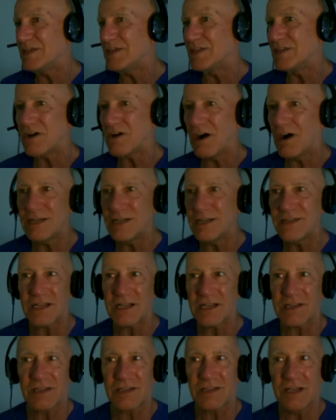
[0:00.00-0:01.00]
the
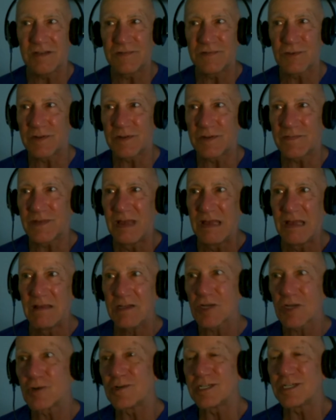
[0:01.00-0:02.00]
context of sort of
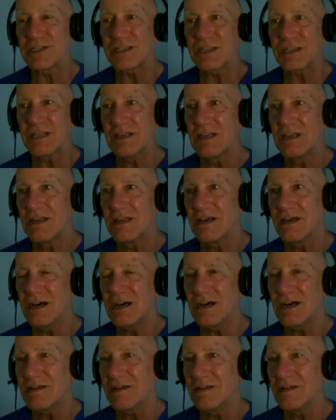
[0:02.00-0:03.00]
current
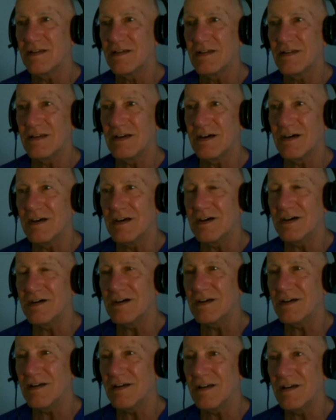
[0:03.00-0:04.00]
uh, uh,
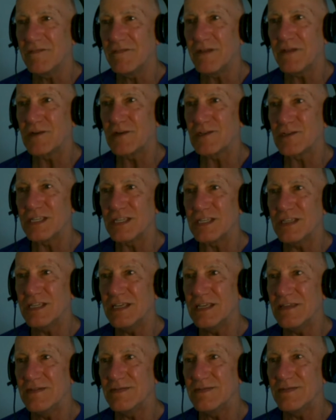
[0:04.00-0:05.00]
affairs in,
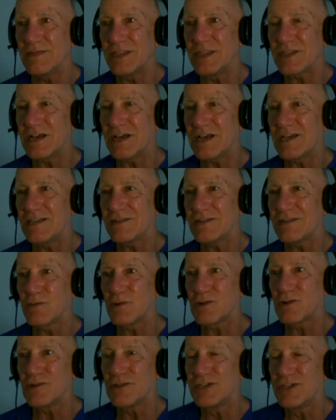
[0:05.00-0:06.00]
in the science
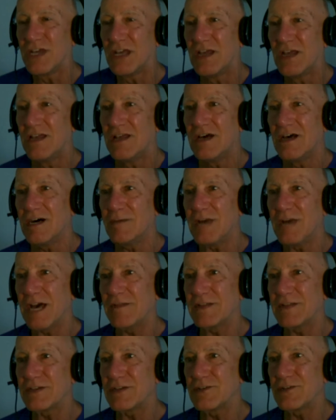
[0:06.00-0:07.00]
world um,
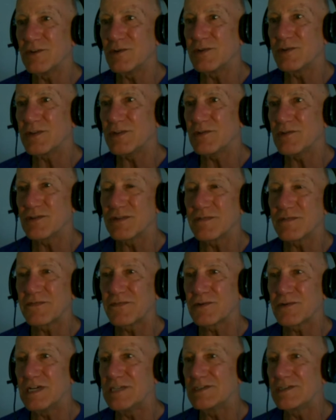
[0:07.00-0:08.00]
having to do with the use of
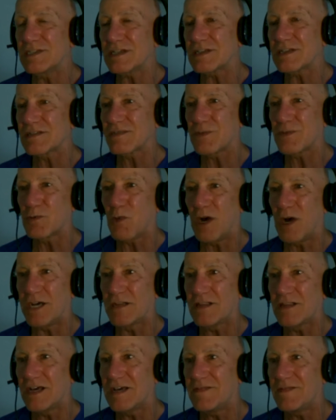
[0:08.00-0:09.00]
forensics for
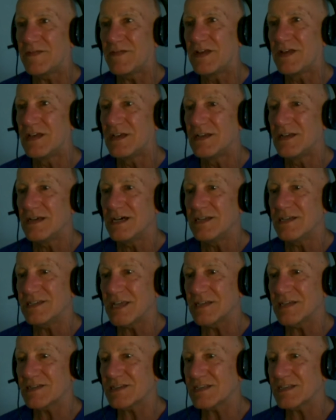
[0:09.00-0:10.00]
wildlife uh,
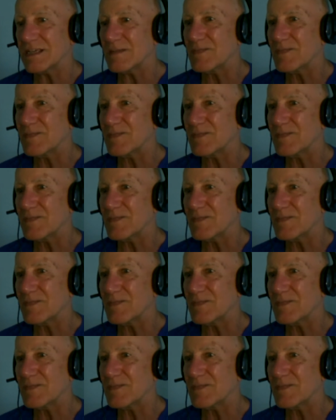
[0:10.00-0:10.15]
testing.